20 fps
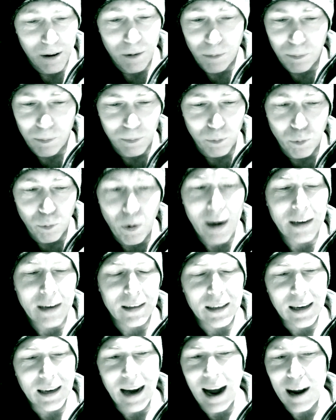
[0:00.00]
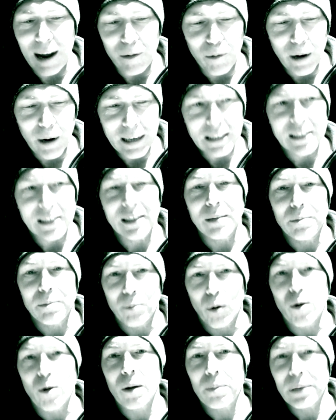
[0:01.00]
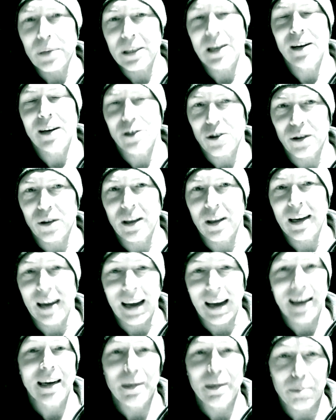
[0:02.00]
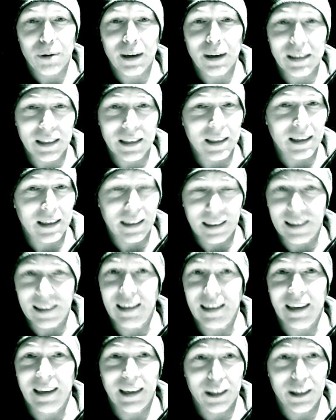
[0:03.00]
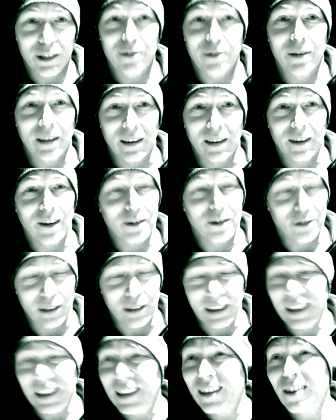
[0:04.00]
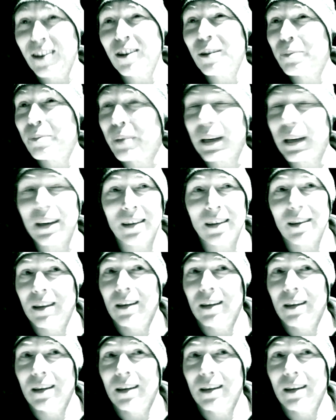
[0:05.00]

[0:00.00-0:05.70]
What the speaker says: The guy wasted more potential than any president in the history of the country. He could have been